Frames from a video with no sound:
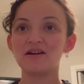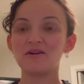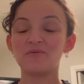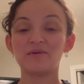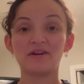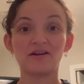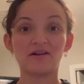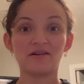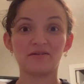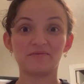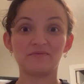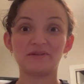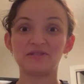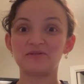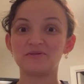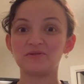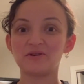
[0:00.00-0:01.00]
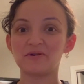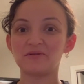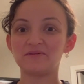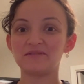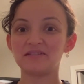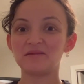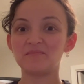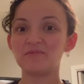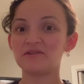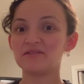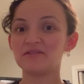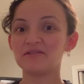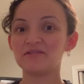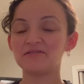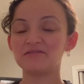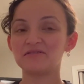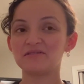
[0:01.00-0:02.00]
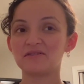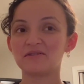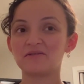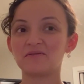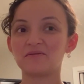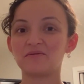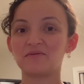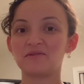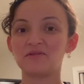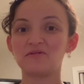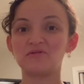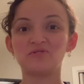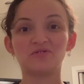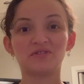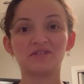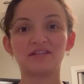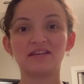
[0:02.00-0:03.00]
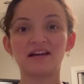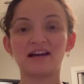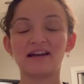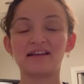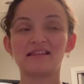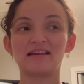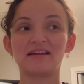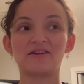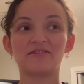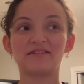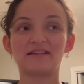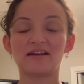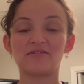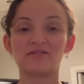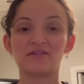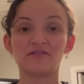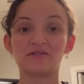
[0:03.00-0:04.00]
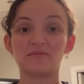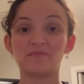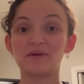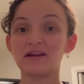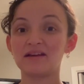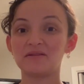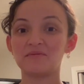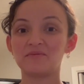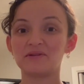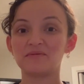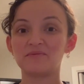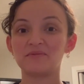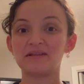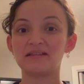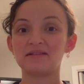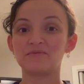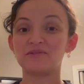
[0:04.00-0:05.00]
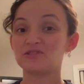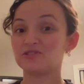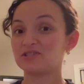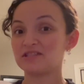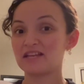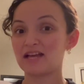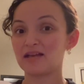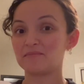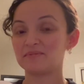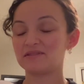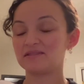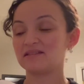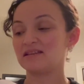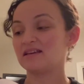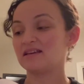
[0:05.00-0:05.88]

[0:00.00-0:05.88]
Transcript: we uh, we do co-sleep with her, so usually I lay her down on her bed when we when she naps,